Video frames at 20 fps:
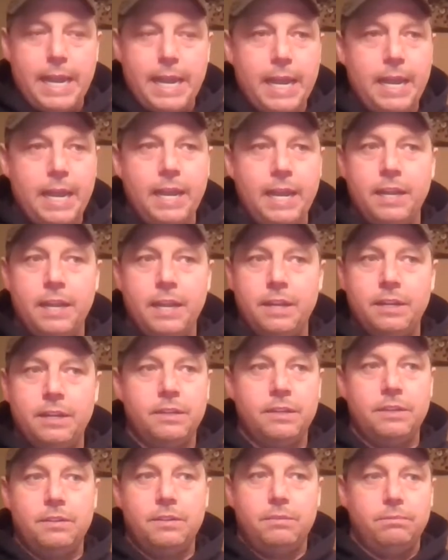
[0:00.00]

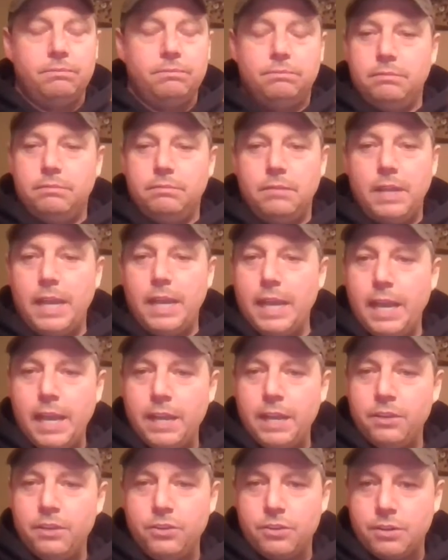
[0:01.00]
And
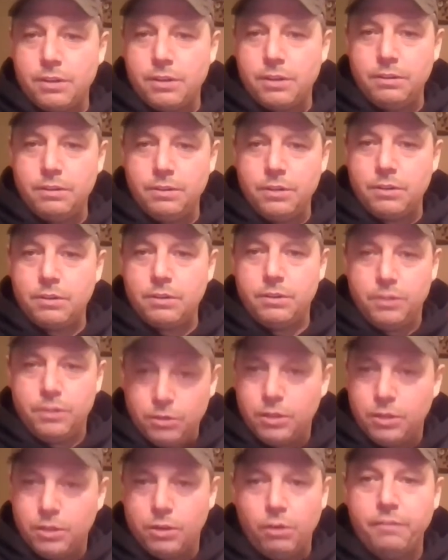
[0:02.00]
you
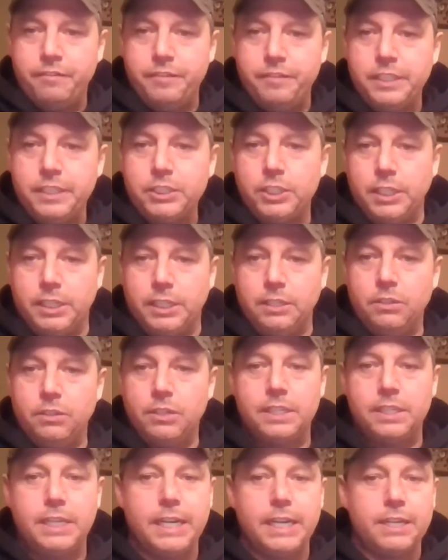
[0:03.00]
can go fishing. You
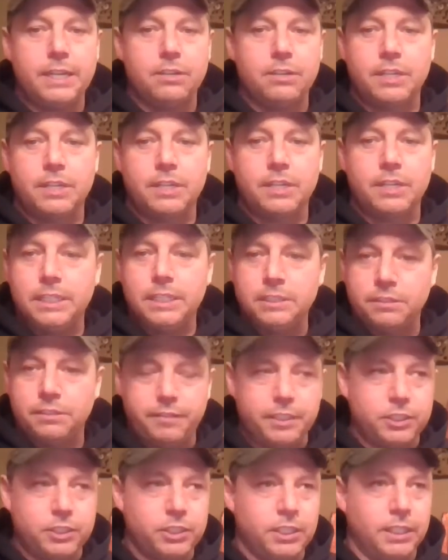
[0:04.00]
can take your kids
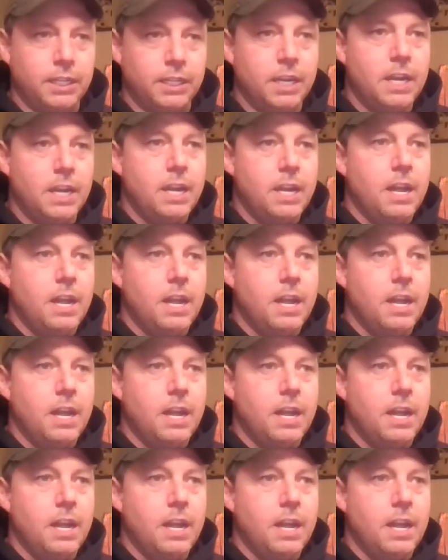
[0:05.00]
fishing.